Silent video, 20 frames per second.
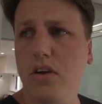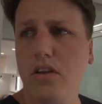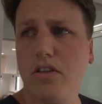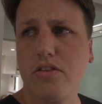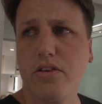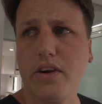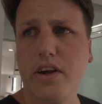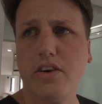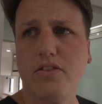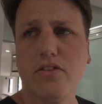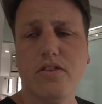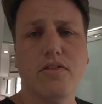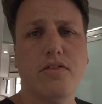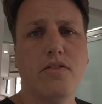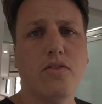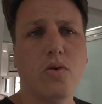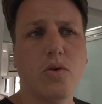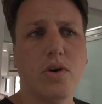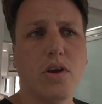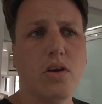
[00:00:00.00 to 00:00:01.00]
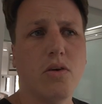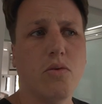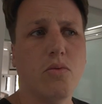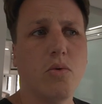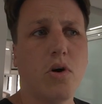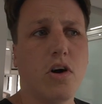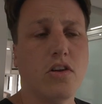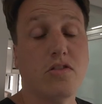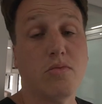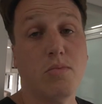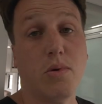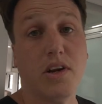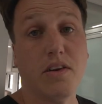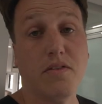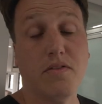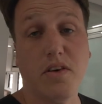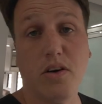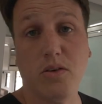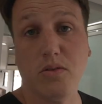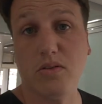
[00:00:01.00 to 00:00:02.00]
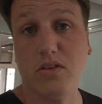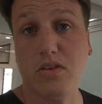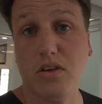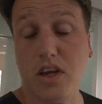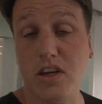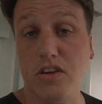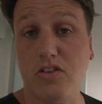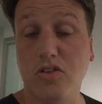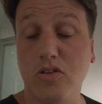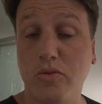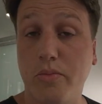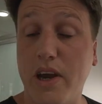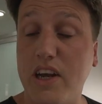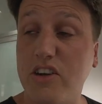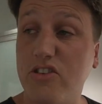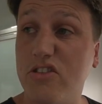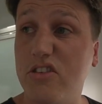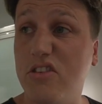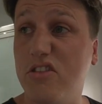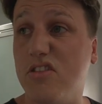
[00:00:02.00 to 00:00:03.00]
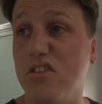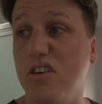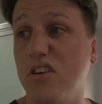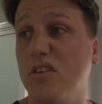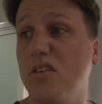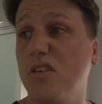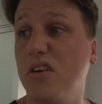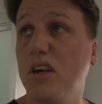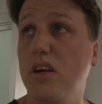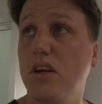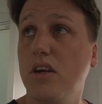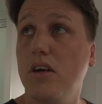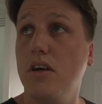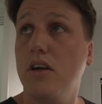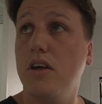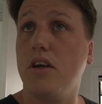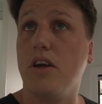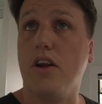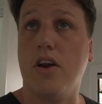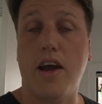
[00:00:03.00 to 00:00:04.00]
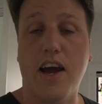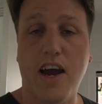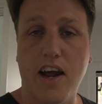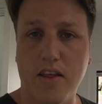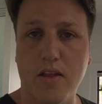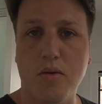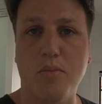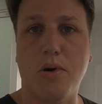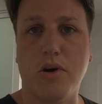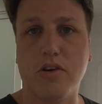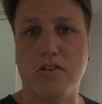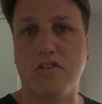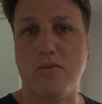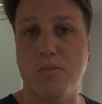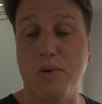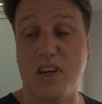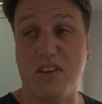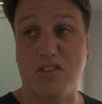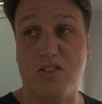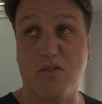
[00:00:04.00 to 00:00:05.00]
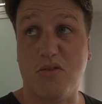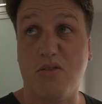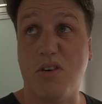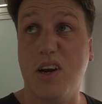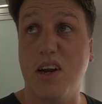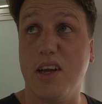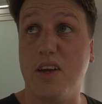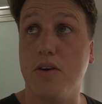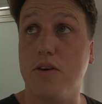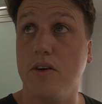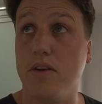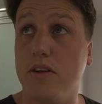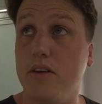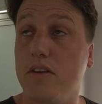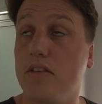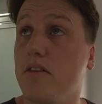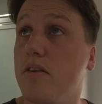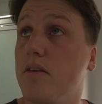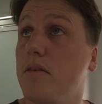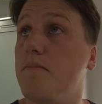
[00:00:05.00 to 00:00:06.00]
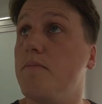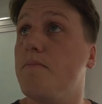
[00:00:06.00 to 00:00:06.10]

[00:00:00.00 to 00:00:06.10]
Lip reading: 340 watts by default and two batteries, so you know, out of the box specs are really good on these.